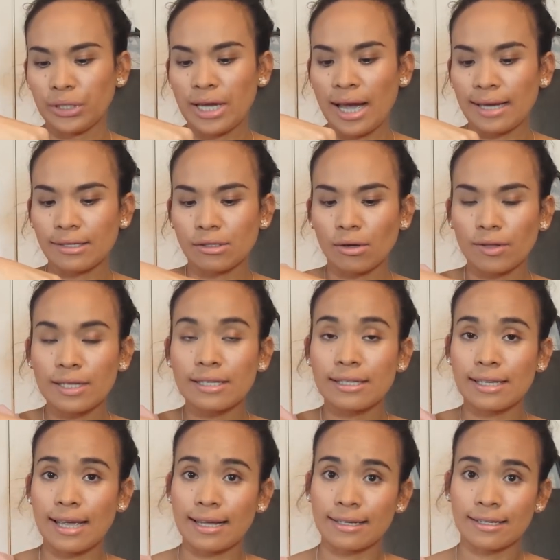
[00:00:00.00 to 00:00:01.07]
Yeah, I saw this
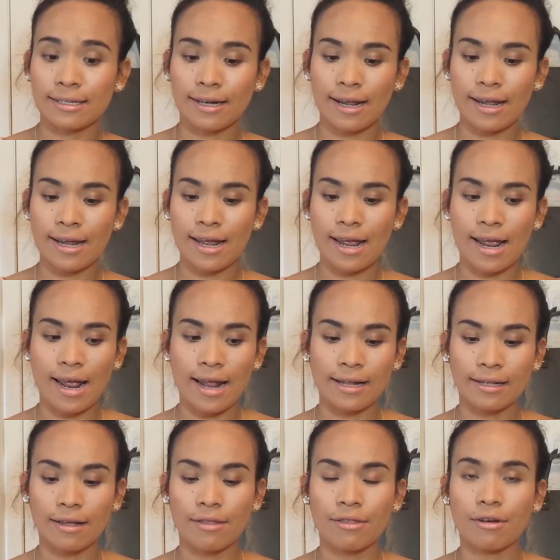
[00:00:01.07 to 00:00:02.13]
yesterday
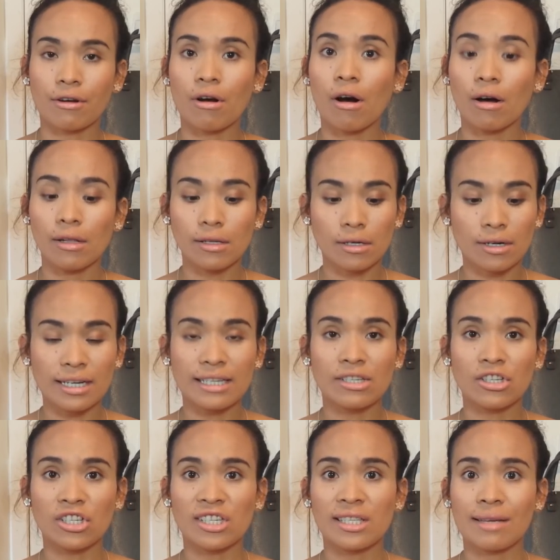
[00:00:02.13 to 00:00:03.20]
and the color
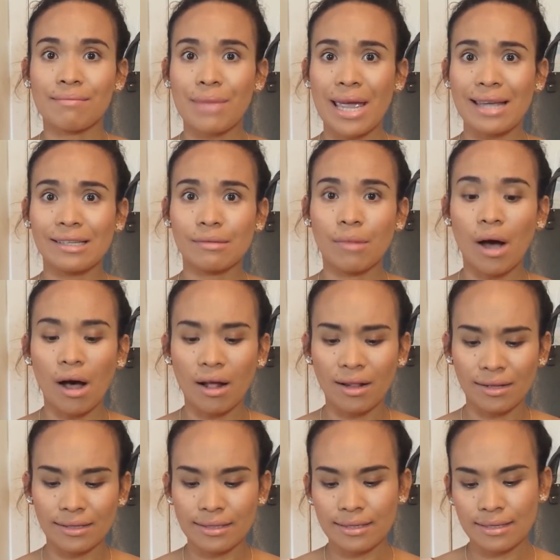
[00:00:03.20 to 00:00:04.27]
is just amazing
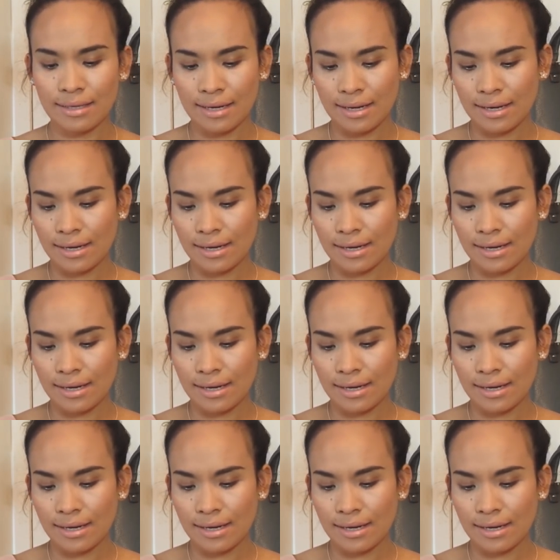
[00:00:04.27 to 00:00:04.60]
balls.